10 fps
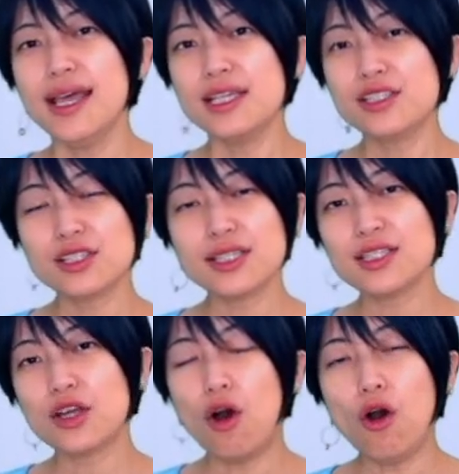It's just that
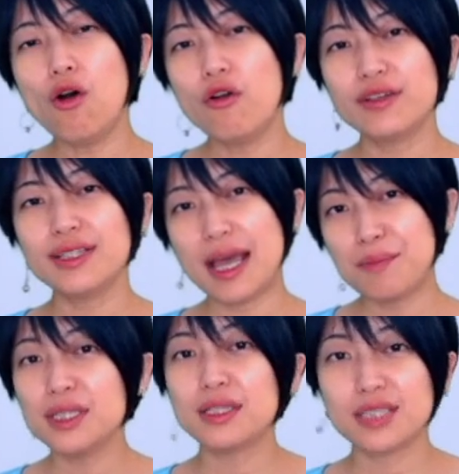they're all
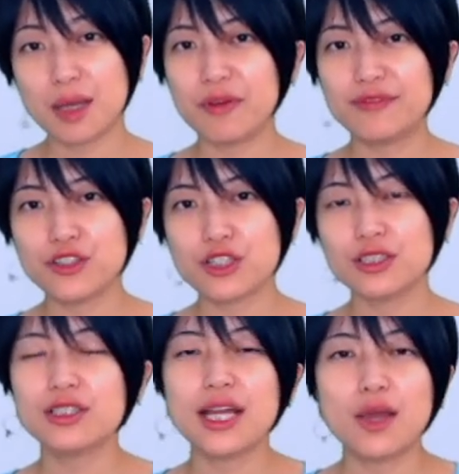overlapping on top of each
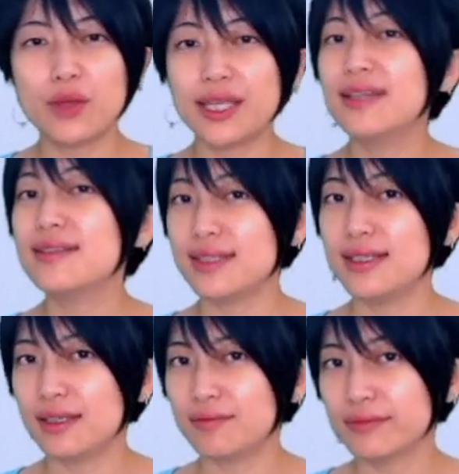other and we can't see
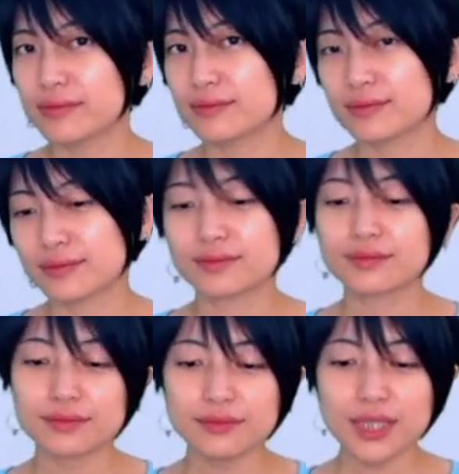them.
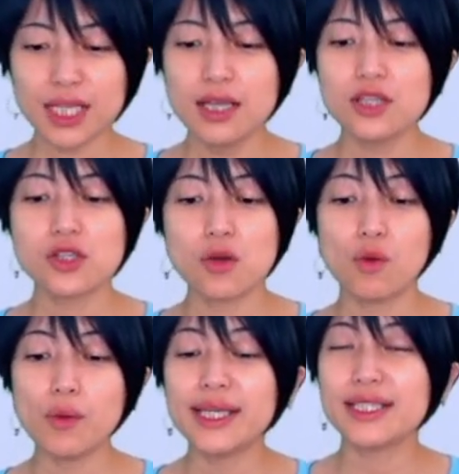So
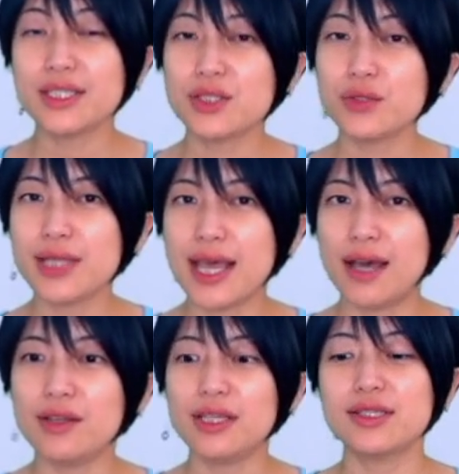what we're going to do
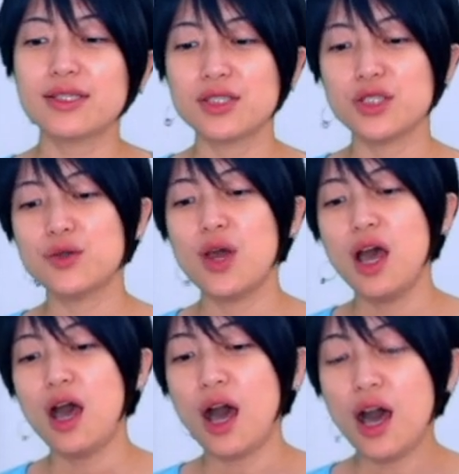now is to
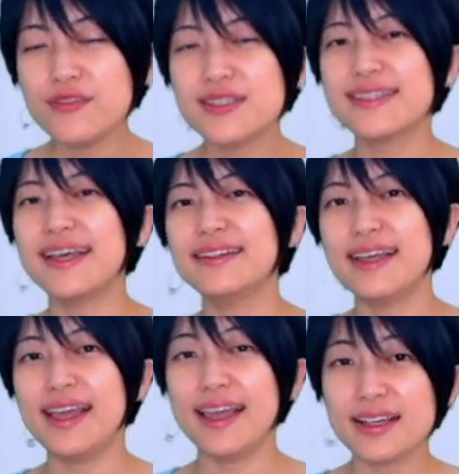offset the
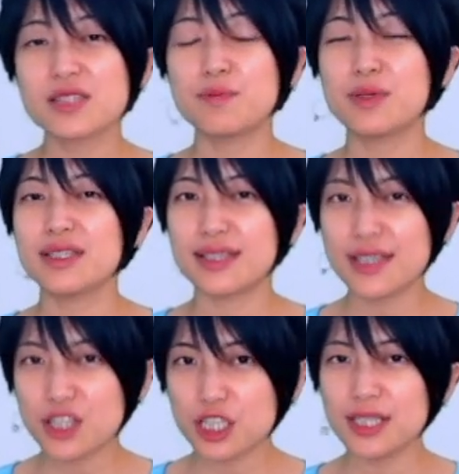x
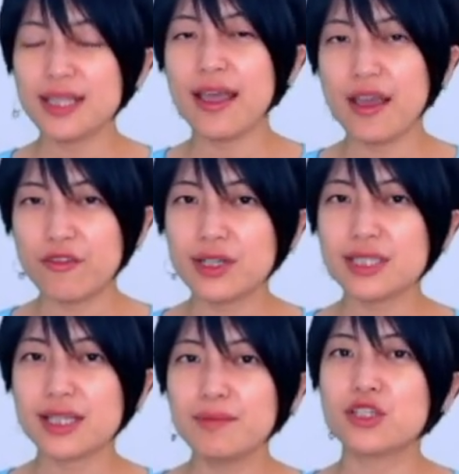position every
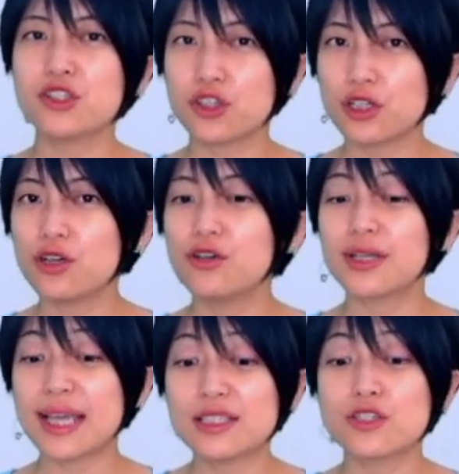time the circle
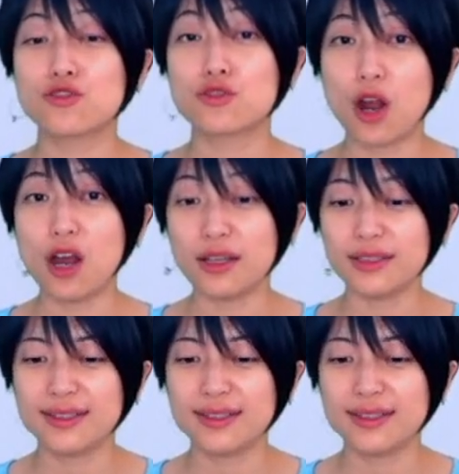gets drawn.